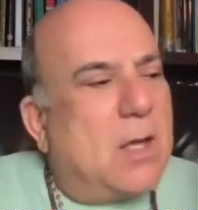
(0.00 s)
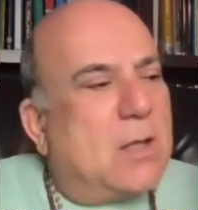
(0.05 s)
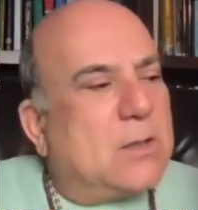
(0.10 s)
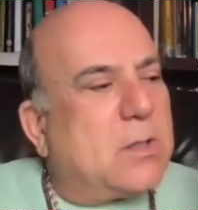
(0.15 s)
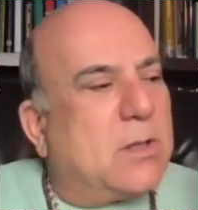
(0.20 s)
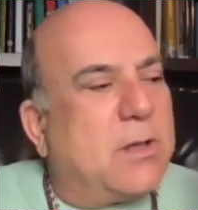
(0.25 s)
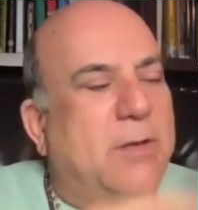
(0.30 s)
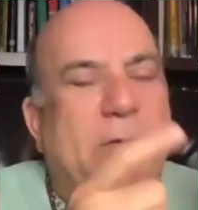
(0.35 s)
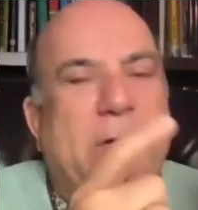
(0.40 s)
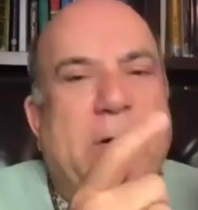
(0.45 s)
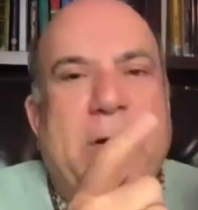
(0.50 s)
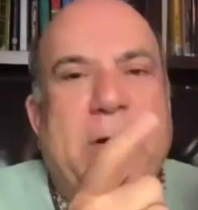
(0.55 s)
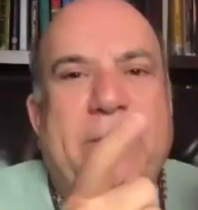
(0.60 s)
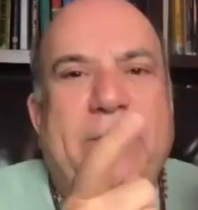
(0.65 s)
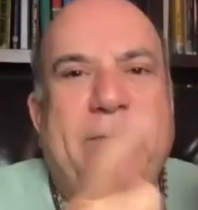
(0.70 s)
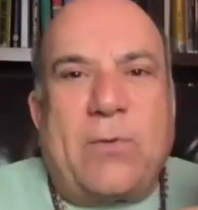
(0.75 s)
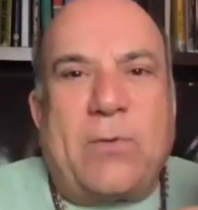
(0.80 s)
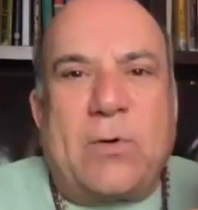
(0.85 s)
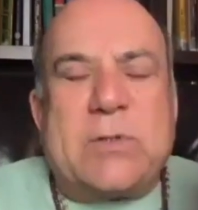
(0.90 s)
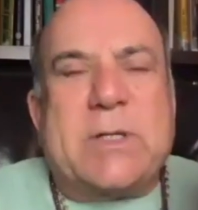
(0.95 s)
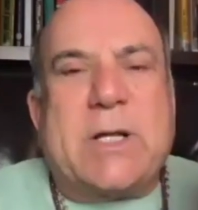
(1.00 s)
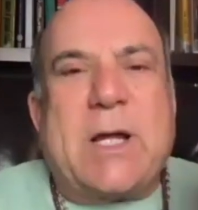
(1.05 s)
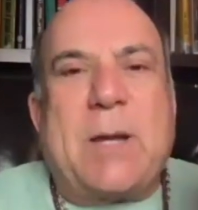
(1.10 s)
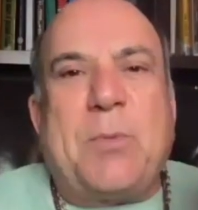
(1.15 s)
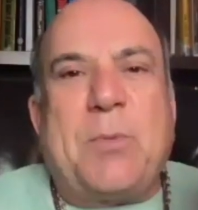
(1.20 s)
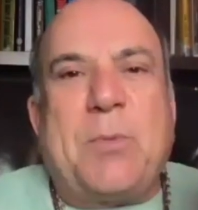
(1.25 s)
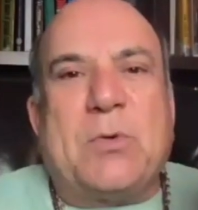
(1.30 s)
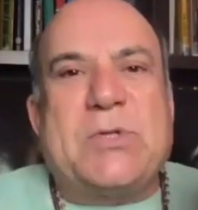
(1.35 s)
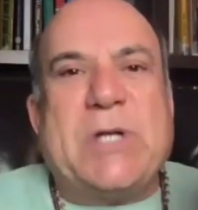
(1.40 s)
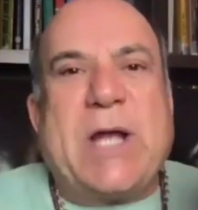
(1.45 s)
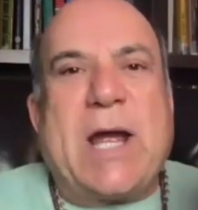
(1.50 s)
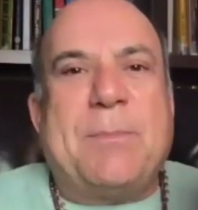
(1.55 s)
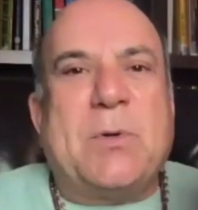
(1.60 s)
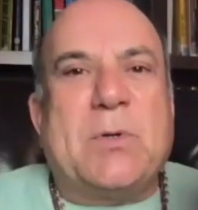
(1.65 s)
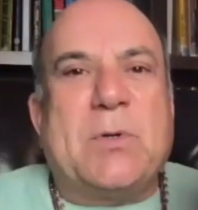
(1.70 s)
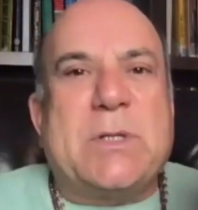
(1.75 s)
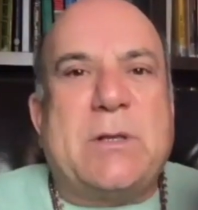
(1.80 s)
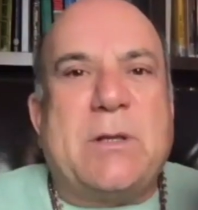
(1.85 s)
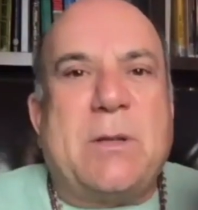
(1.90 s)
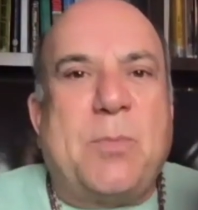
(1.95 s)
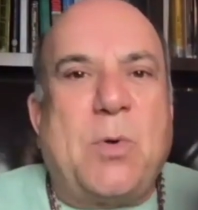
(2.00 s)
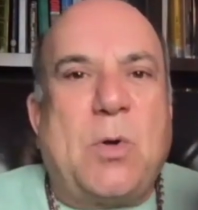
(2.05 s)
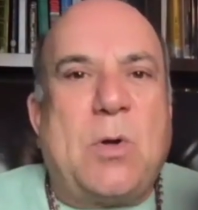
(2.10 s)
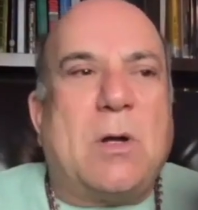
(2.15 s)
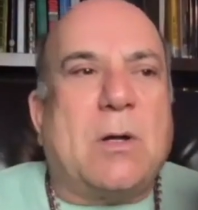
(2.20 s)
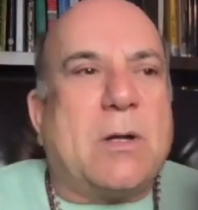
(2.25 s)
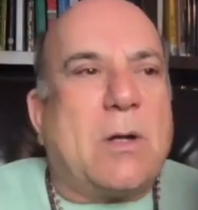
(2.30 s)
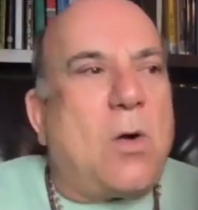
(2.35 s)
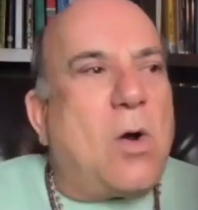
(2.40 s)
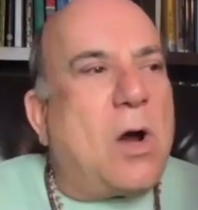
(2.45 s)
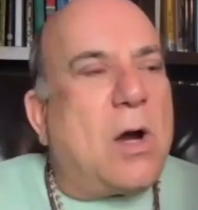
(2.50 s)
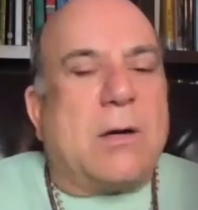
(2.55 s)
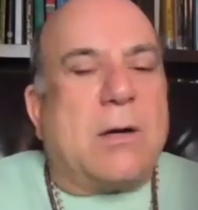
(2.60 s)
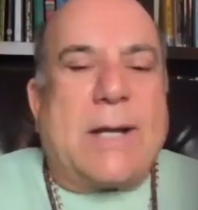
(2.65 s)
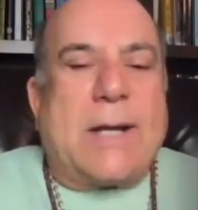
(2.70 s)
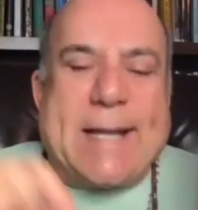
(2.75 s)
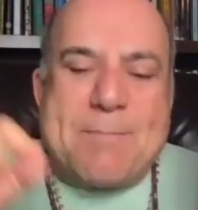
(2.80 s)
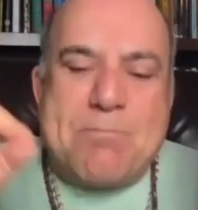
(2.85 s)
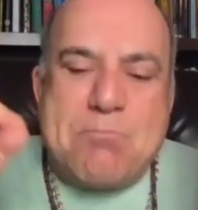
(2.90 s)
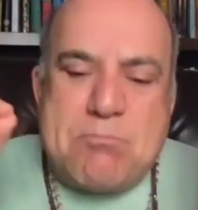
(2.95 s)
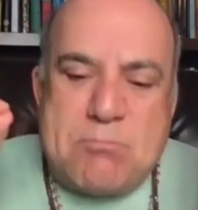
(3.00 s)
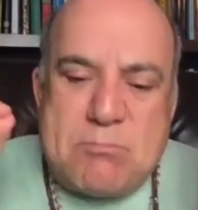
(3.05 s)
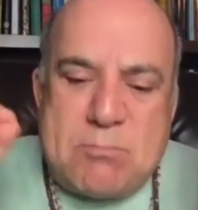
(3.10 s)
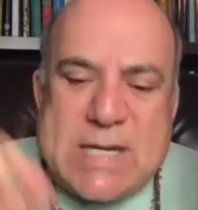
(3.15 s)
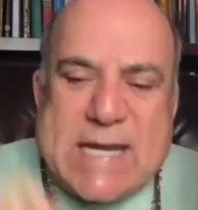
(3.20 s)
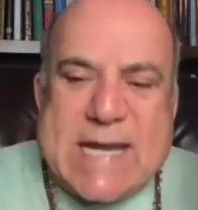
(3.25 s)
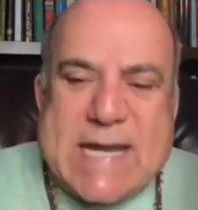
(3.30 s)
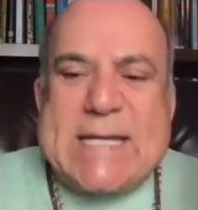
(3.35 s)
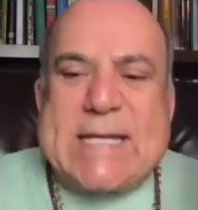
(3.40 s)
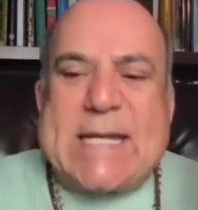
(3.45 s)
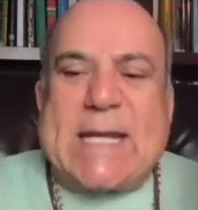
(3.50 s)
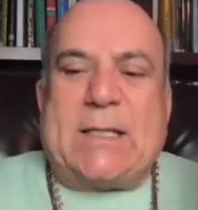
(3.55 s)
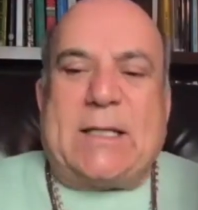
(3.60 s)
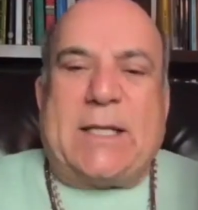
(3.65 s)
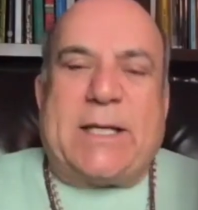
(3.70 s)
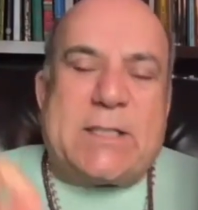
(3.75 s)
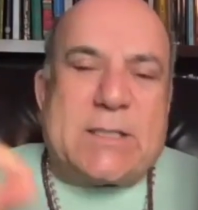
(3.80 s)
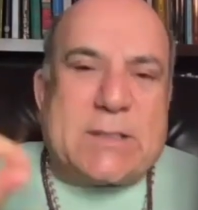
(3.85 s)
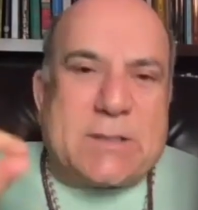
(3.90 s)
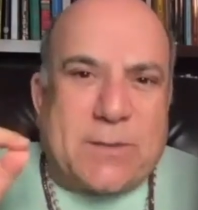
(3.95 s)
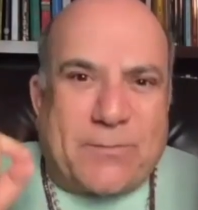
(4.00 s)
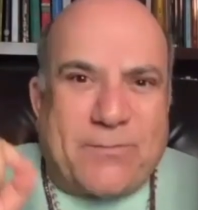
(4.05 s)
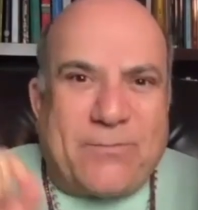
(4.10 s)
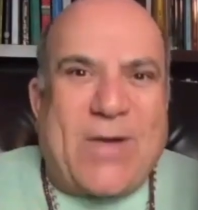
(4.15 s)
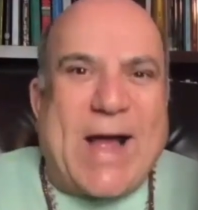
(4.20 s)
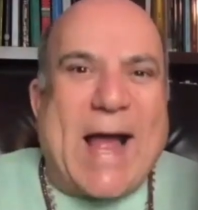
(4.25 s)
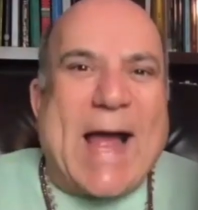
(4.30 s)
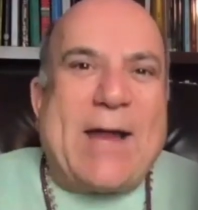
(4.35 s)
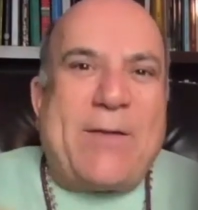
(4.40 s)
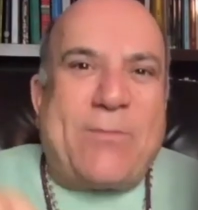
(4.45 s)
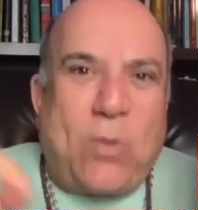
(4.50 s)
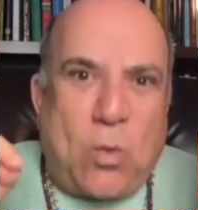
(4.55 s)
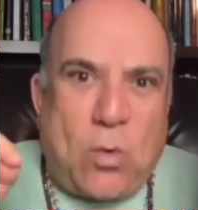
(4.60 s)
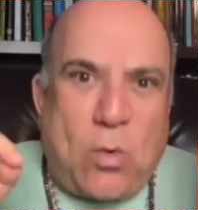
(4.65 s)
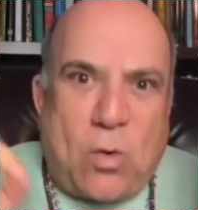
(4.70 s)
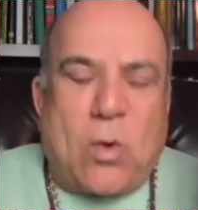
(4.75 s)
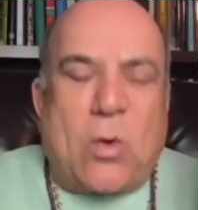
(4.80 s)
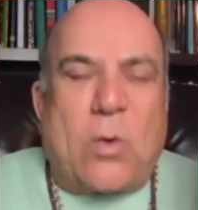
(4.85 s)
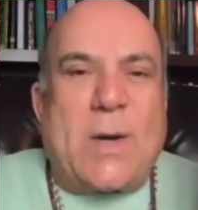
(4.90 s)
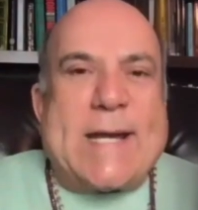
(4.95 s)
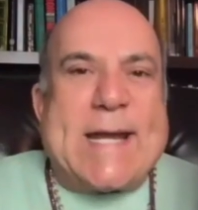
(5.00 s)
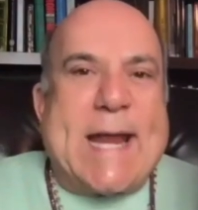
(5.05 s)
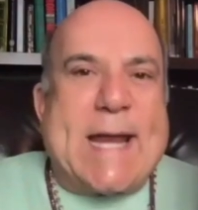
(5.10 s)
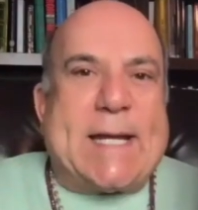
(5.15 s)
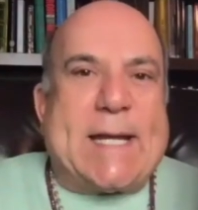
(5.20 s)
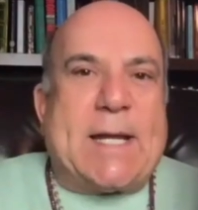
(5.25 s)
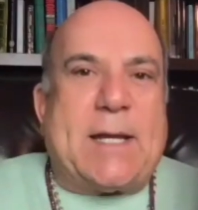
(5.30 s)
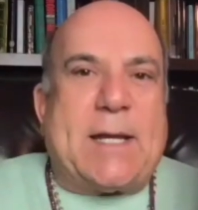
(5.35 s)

So the very first couple chapters in the book are immediately survival oriented.